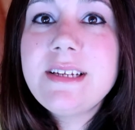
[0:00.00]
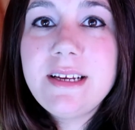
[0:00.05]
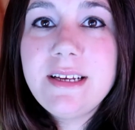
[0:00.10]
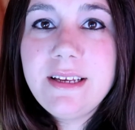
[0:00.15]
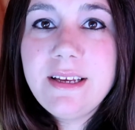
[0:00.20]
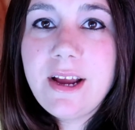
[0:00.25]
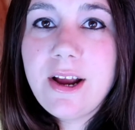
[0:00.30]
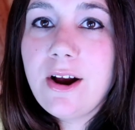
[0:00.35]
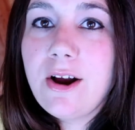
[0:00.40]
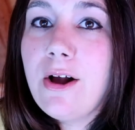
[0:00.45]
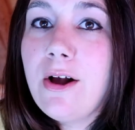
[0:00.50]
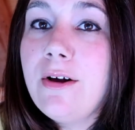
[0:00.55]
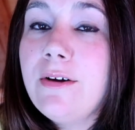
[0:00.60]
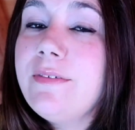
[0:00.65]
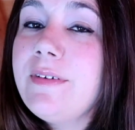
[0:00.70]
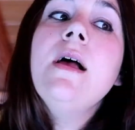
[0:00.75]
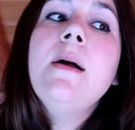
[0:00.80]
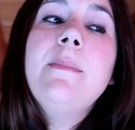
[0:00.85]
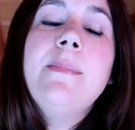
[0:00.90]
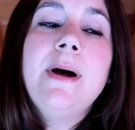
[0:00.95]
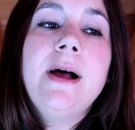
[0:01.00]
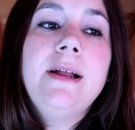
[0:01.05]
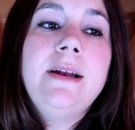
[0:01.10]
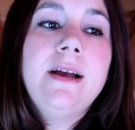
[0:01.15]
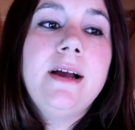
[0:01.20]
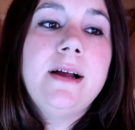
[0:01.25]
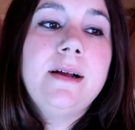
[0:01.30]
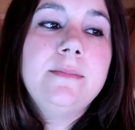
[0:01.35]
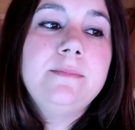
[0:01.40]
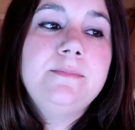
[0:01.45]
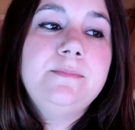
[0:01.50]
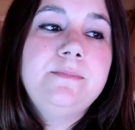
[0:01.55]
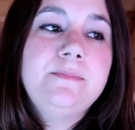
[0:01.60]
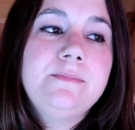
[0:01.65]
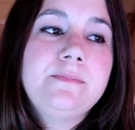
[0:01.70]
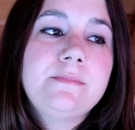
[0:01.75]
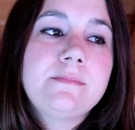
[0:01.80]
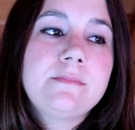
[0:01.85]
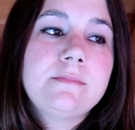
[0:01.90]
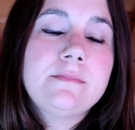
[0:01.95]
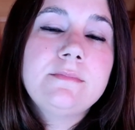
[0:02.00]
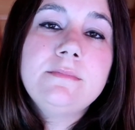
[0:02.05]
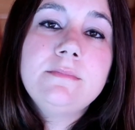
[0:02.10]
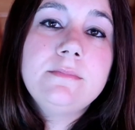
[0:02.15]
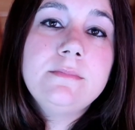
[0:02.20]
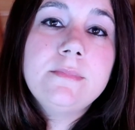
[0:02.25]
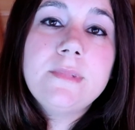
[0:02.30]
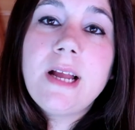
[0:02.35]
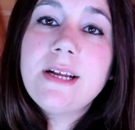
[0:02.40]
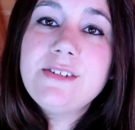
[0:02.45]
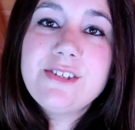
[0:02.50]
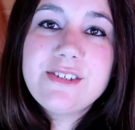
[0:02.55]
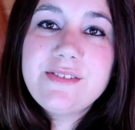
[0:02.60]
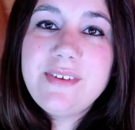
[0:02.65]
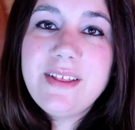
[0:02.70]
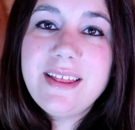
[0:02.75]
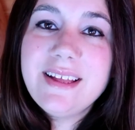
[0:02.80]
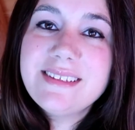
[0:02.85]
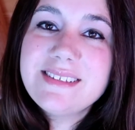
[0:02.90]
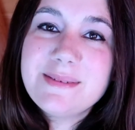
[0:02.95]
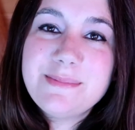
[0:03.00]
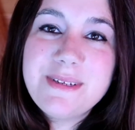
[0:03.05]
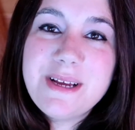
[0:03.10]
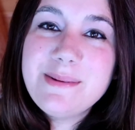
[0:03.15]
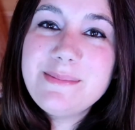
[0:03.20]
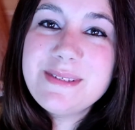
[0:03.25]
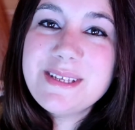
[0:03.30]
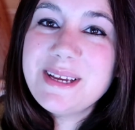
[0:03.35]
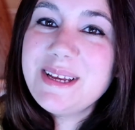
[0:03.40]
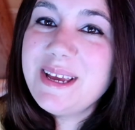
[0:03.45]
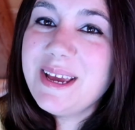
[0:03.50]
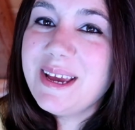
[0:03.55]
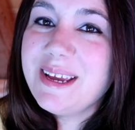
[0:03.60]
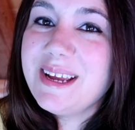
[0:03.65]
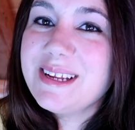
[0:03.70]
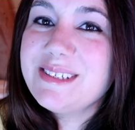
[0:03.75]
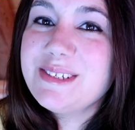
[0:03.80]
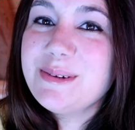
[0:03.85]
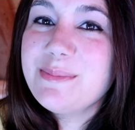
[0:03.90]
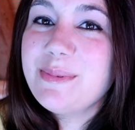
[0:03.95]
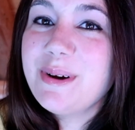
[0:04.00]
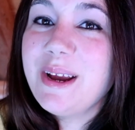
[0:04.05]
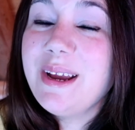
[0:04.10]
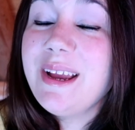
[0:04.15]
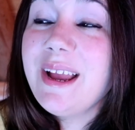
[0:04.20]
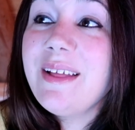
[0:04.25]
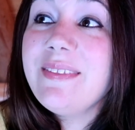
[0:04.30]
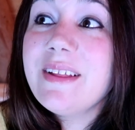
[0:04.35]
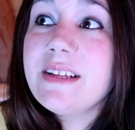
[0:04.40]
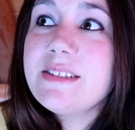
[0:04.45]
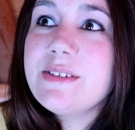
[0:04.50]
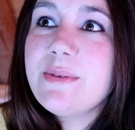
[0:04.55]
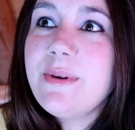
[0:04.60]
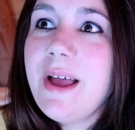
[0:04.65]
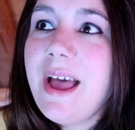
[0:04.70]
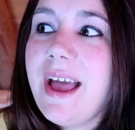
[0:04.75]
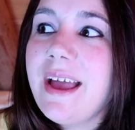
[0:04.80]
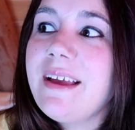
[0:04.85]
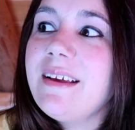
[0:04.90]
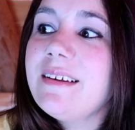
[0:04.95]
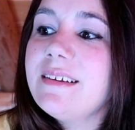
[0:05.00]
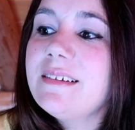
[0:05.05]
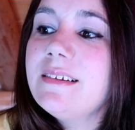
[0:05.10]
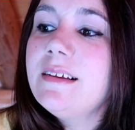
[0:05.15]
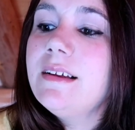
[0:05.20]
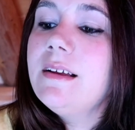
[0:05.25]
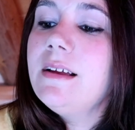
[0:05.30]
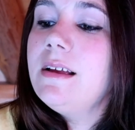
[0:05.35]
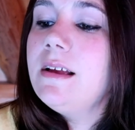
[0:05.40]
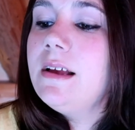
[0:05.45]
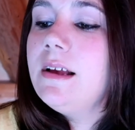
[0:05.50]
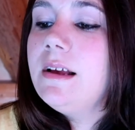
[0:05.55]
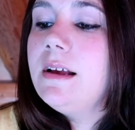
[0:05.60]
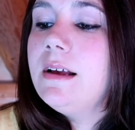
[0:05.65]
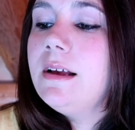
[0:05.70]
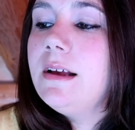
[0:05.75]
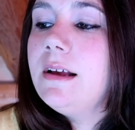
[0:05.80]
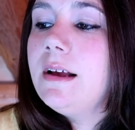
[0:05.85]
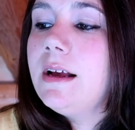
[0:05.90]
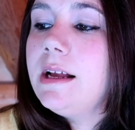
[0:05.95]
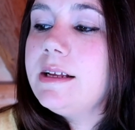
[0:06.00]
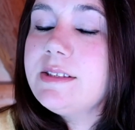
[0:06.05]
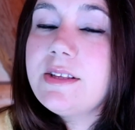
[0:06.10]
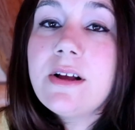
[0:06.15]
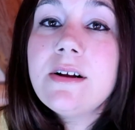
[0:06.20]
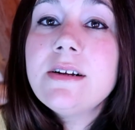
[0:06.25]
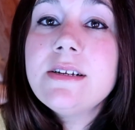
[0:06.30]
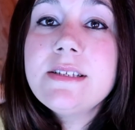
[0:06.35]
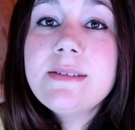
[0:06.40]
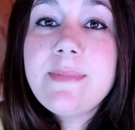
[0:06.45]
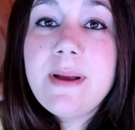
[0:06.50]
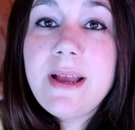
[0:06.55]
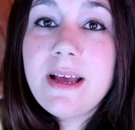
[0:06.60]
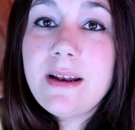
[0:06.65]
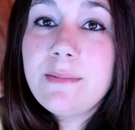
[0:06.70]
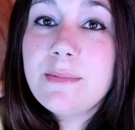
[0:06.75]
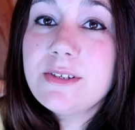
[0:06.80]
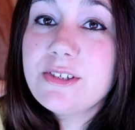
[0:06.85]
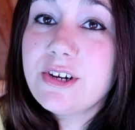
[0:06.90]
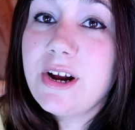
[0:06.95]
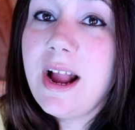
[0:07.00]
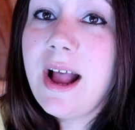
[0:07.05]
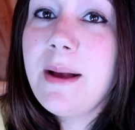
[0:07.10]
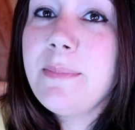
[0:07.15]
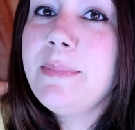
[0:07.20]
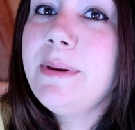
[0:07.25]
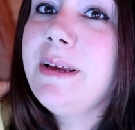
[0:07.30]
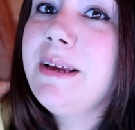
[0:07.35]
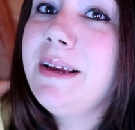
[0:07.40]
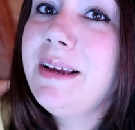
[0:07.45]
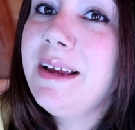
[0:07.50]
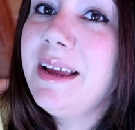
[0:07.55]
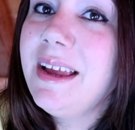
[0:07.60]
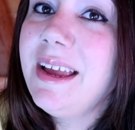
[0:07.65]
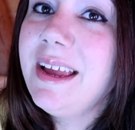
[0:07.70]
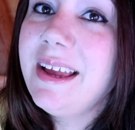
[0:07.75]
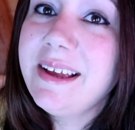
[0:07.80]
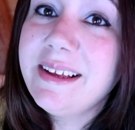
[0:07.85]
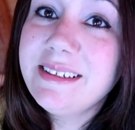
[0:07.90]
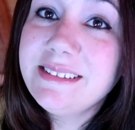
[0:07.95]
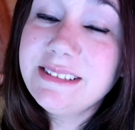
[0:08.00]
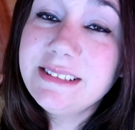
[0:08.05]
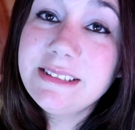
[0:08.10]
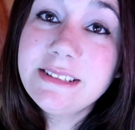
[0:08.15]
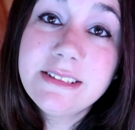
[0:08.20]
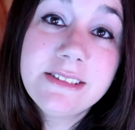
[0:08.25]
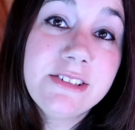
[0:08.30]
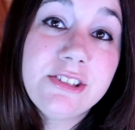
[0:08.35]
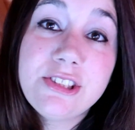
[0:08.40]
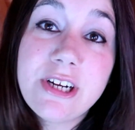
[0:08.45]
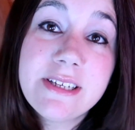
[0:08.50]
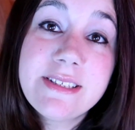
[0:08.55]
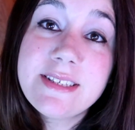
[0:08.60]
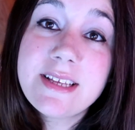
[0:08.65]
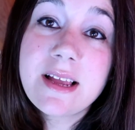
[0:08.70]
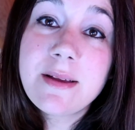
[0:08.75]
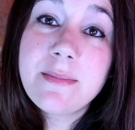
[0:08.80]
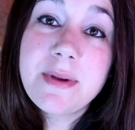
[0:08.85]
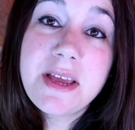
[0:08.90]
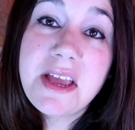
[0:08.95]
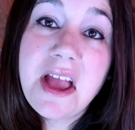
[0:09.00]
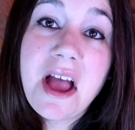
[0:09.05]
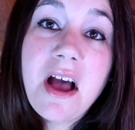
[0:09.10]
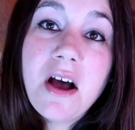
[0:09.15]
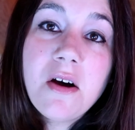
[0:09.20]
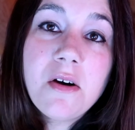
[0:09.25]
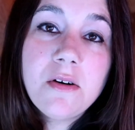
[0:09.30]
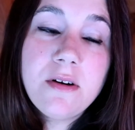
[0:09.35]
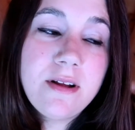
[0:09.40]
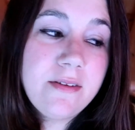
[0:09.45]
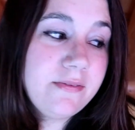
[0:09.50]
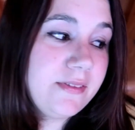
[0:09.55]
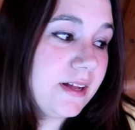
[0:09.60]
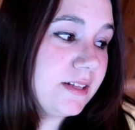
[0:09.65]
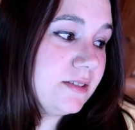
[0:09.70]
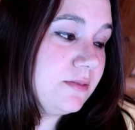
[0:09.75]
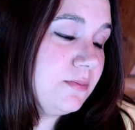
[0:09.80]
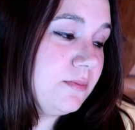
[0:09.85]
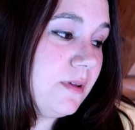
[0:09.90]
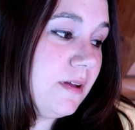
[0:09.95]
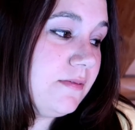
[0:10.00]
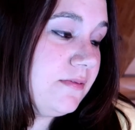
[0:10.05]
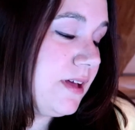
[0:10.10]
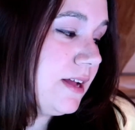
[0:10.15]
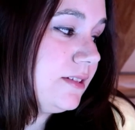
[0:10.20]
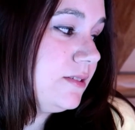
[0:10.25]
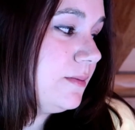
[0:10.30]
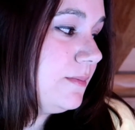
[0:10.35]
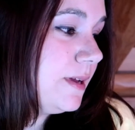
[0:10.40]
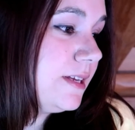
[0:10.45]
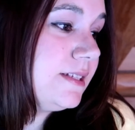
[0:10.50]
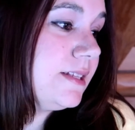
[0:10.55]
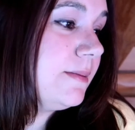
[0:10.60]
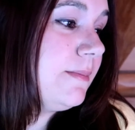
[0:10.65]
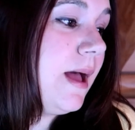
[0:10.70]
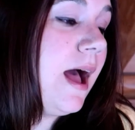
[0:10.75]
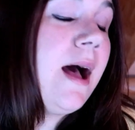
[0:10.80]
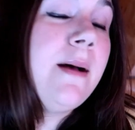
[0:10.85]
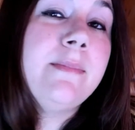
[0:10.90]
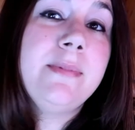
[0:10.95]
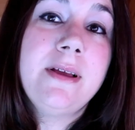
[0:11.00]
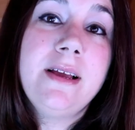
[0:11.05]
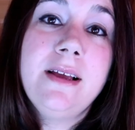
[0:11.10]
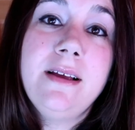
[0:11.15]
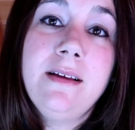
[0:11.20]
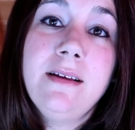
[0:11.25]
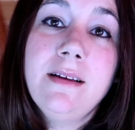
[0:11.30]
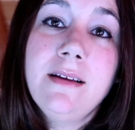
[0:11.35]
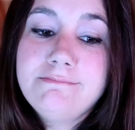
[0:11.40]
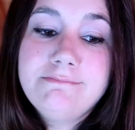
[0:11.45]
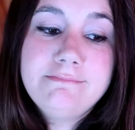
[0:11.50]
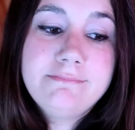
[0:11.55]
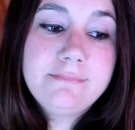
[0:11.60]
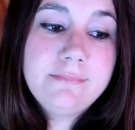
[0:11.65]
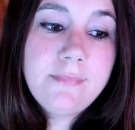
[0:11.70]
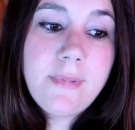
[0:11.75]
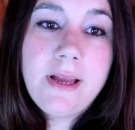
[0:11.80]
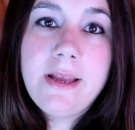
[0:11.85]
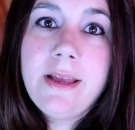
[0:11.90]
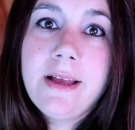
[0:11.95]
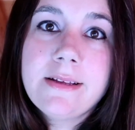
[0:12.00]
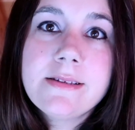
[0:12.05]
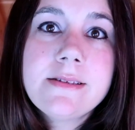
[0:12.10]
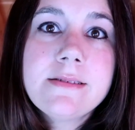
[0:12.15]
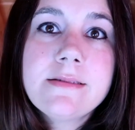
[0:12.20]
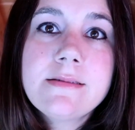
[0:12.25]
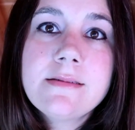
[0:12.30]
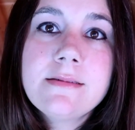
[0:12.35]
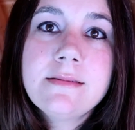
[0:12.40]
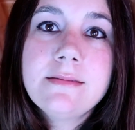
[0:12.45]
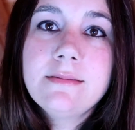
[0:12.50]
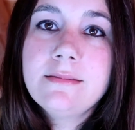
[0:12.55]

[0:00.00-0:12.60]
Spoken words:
taken care of, but I just feel like sometimes I can't catch a break, and that's okay. As long as my animals are happy and stressing me out, if that's what makes them happy, I guess